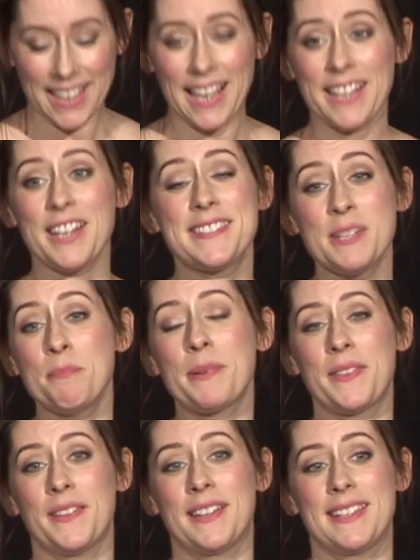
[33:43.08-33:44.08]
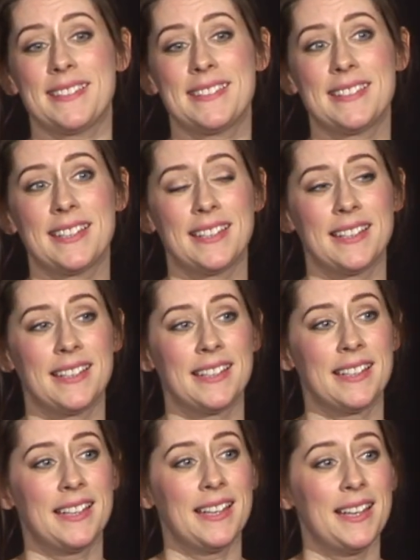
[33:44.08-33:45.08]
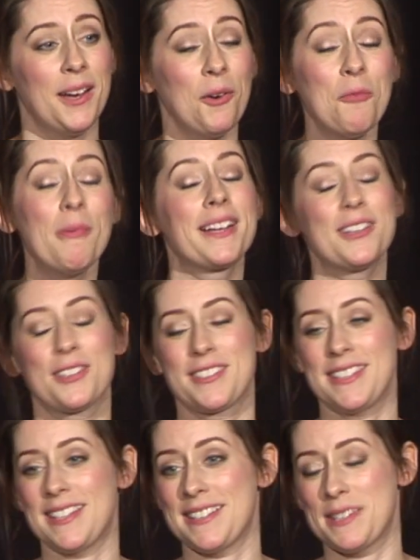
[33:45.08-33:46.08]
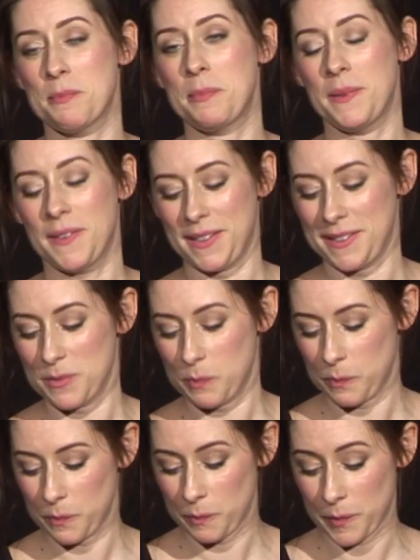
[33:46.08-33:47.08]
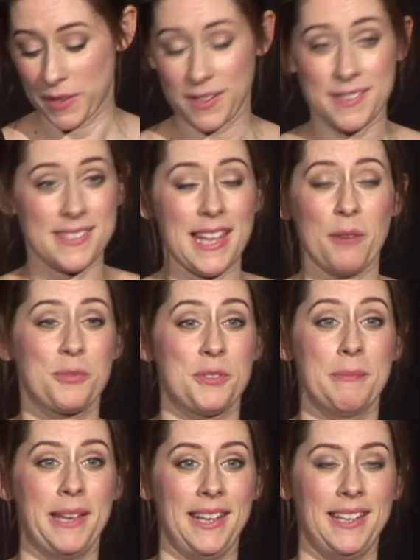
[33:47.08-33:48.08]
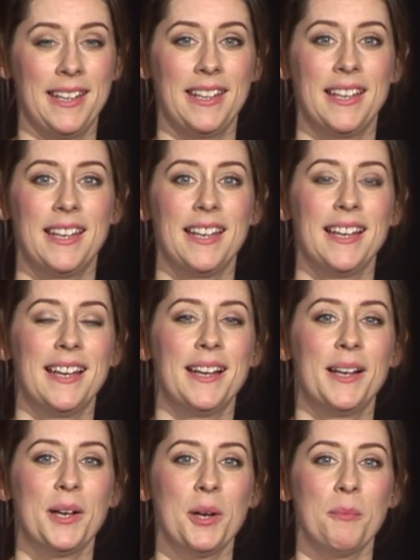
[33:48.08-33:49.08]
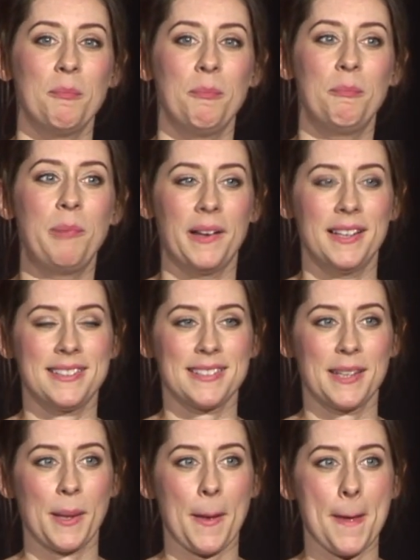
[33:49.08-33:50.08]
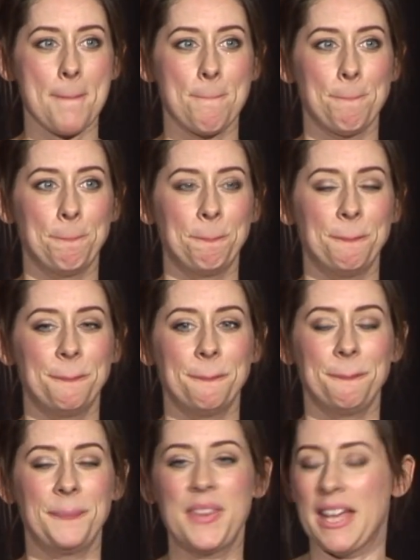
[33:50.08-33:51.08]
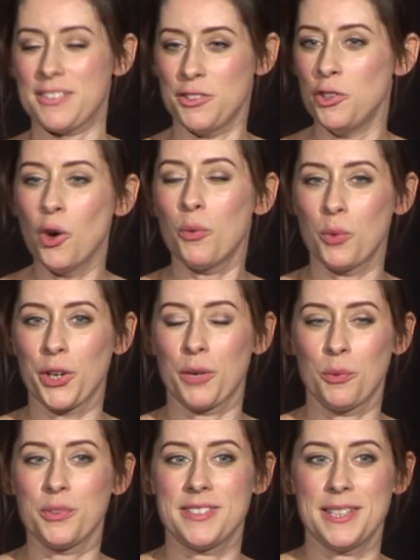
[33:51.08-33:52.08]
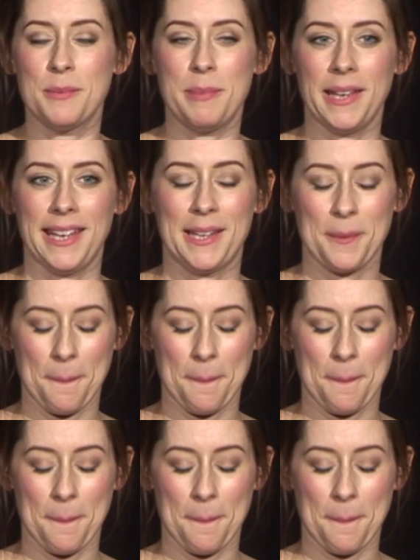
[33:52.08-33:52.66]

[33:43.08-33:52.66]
And I sympathised. Oh my God, did I sympathise? Because that was me. But that's not what I wanted to be.